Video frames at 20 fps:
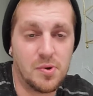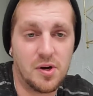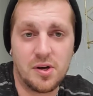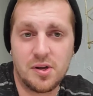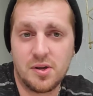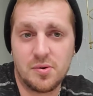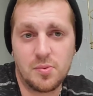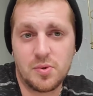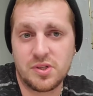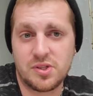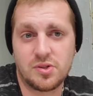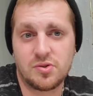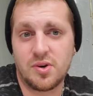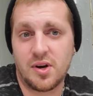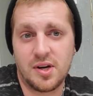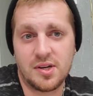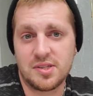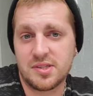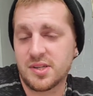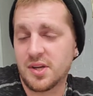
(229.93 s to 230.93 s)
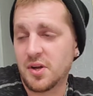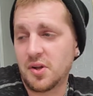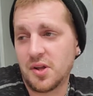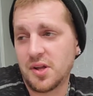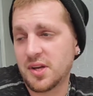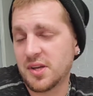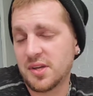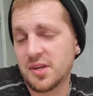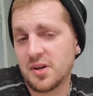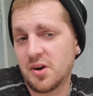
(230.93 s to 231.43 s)
but he wasn't trying to sell
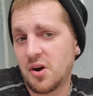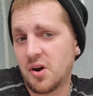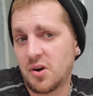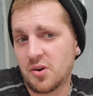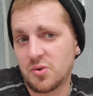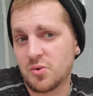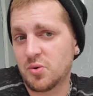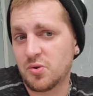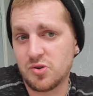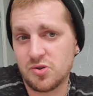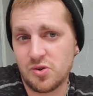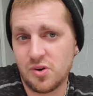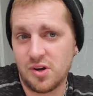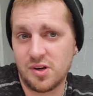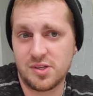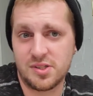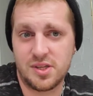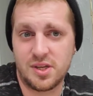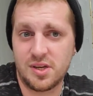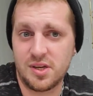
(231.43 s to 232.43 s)
any hardcore drugs.